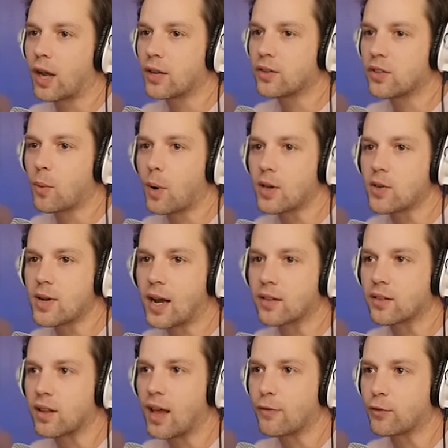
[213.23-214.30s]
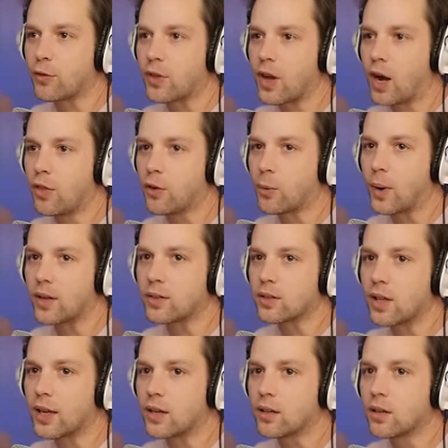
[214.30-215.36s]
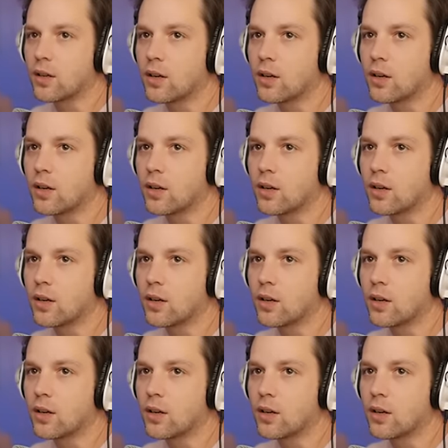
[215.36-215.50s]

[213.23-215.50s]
I see why you guys left for the other wasteland.